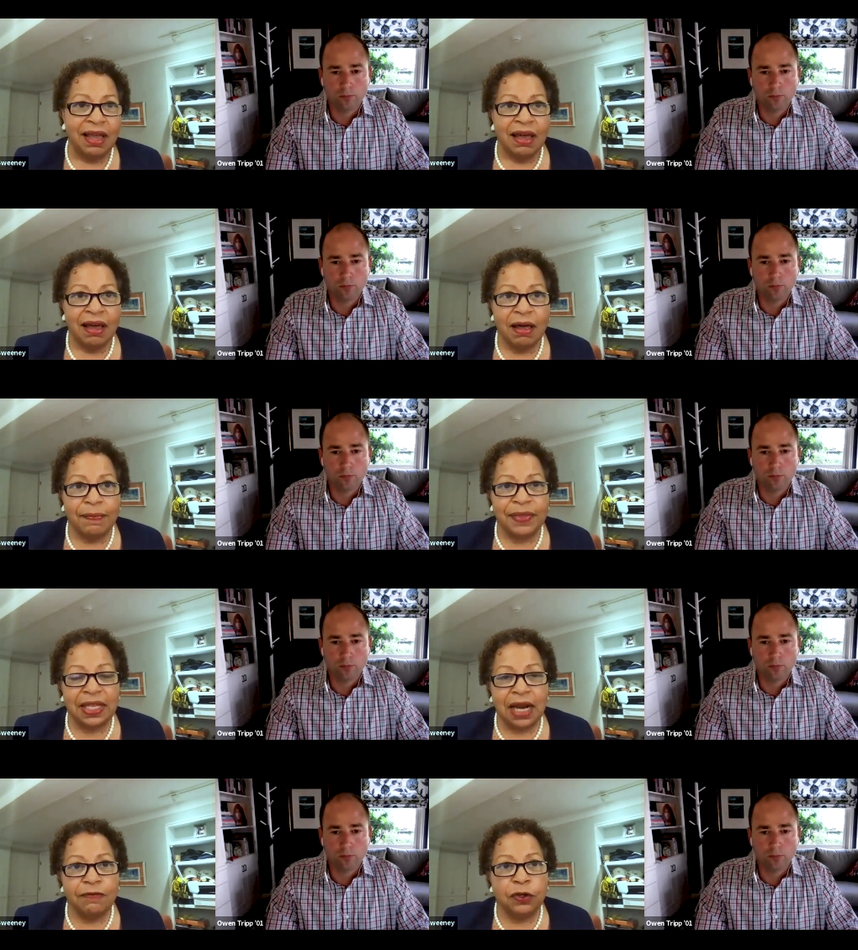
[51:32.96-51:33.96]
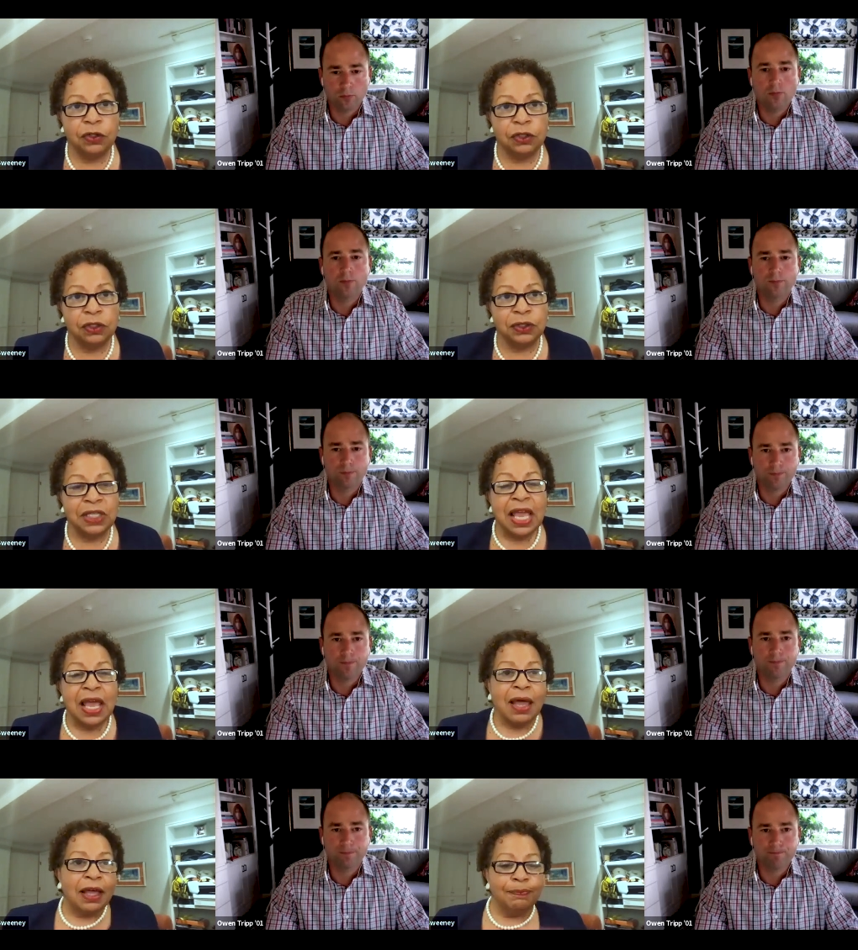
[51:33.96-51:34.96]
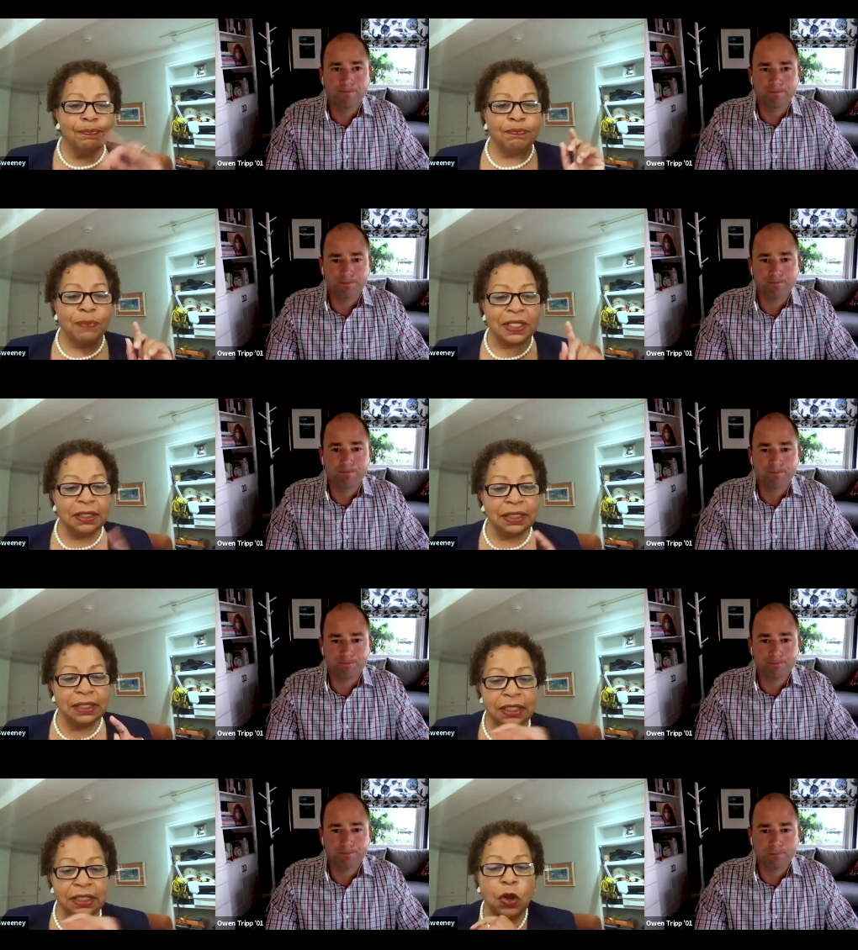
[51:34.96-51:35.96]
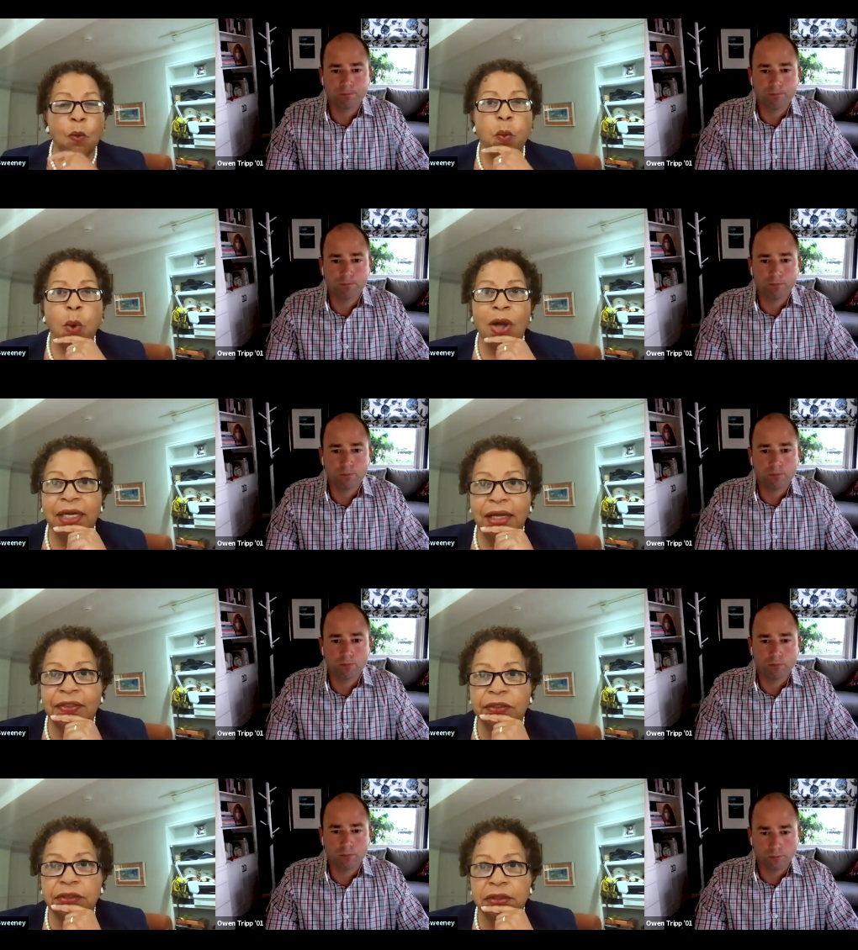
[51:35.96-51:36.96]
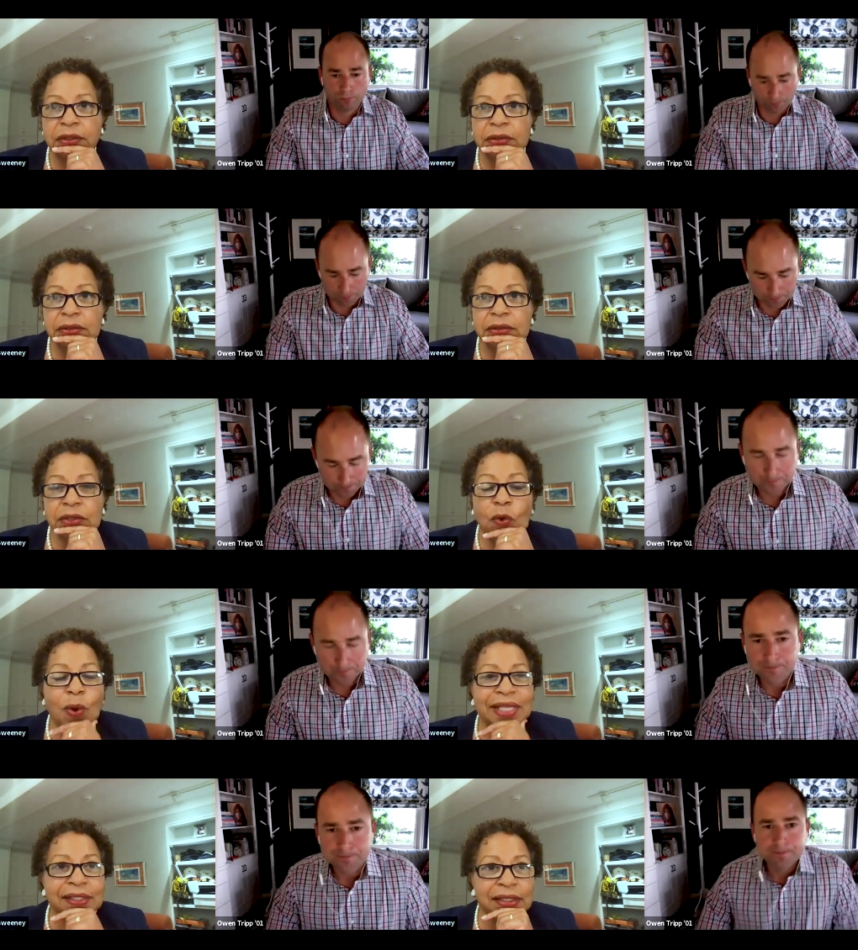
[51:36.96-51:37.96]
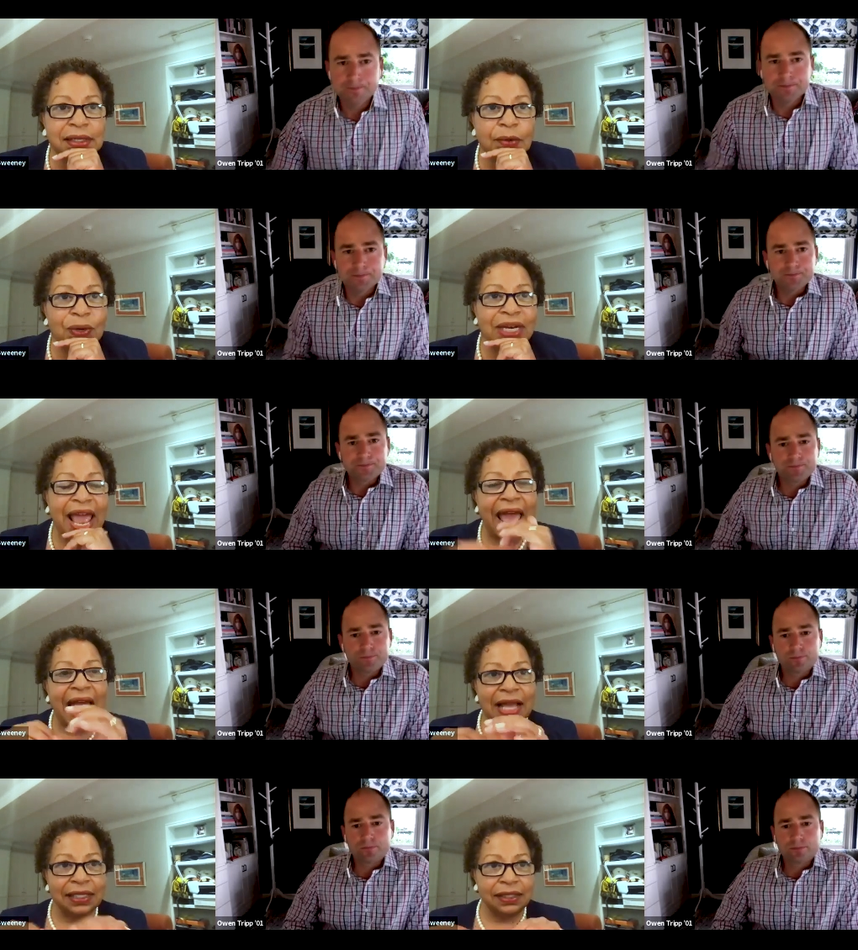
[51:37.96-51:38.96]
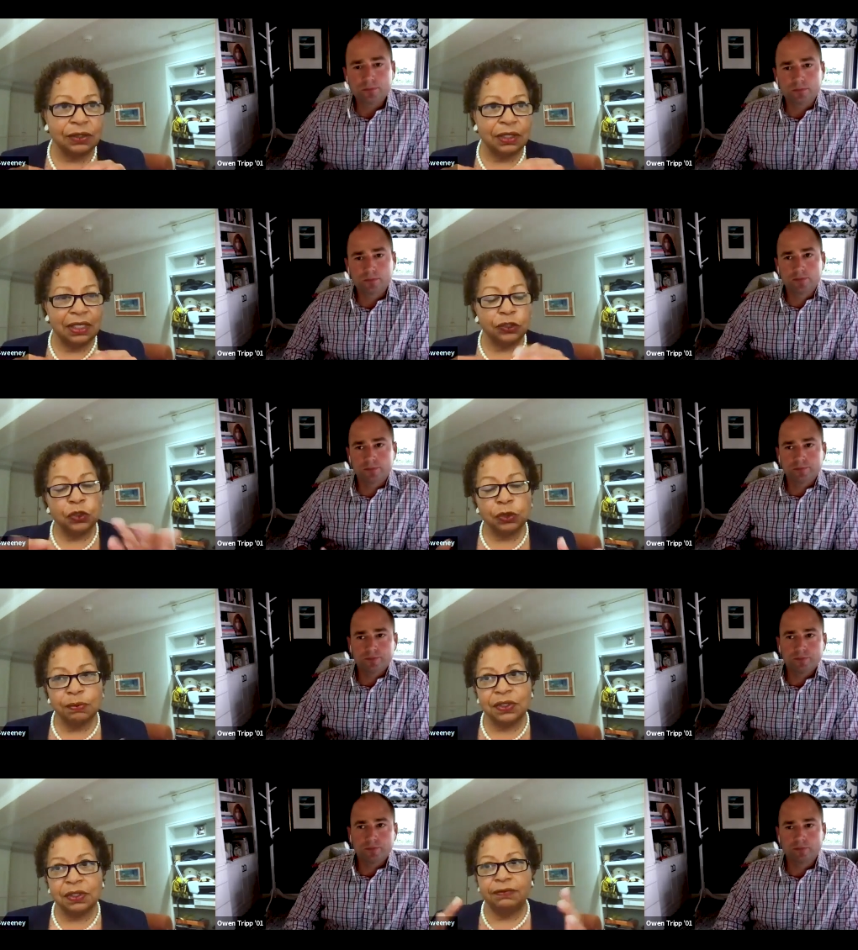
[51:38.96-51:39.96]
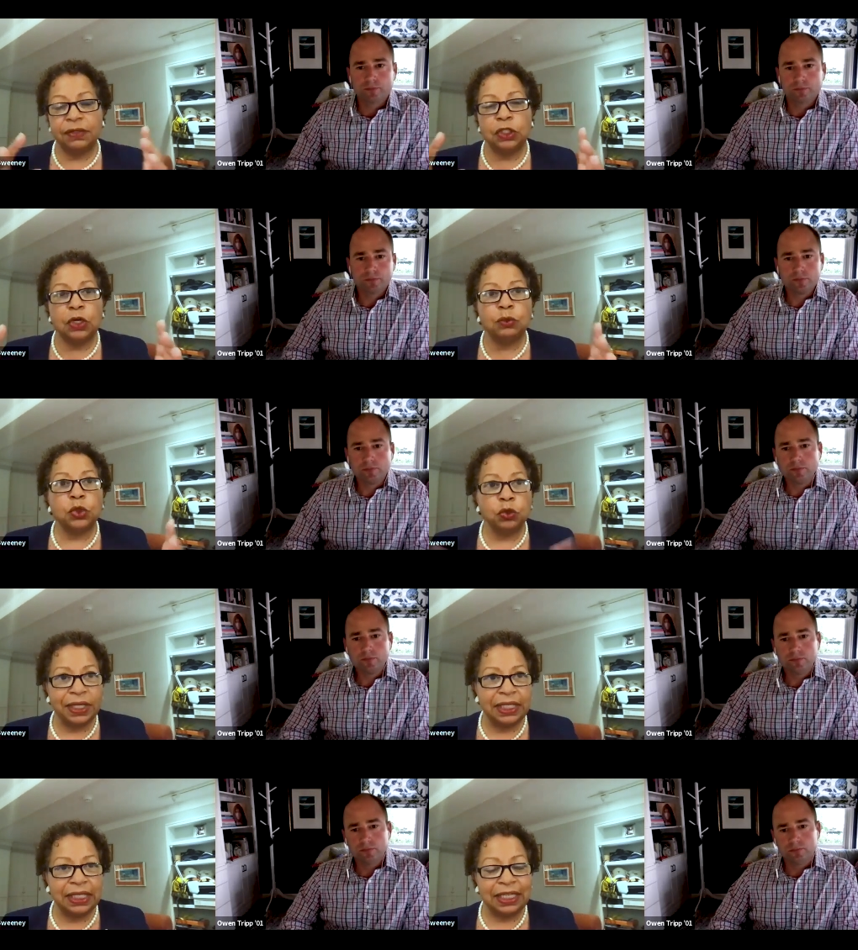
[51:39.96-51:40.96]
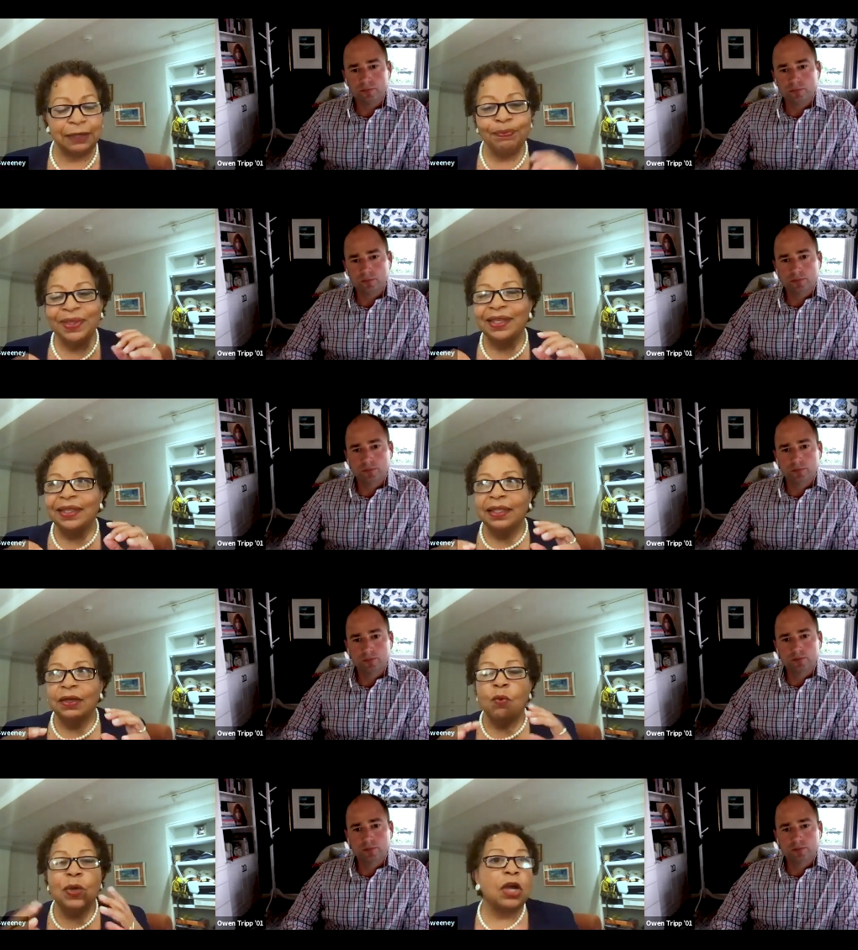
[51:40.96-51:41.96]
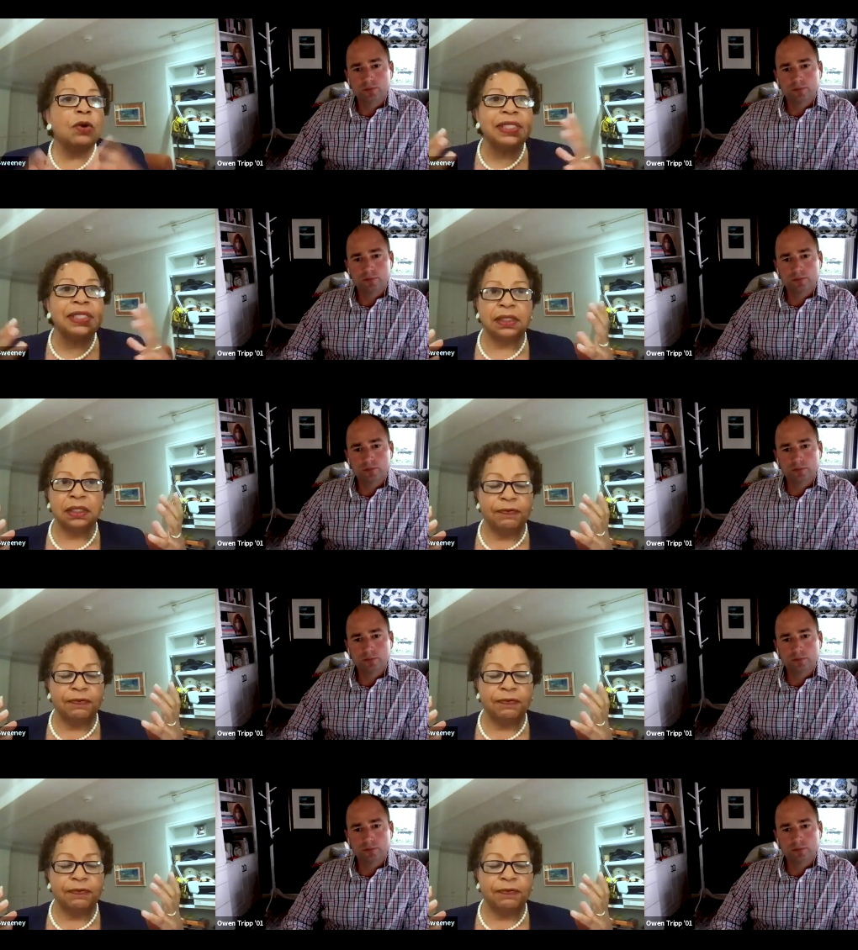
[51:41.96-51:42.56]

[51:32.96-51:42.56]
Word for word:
Speaker 1: um, that I've heard. But, you know, one other question I want to ask in terms of, you know, Trinity, we know it's a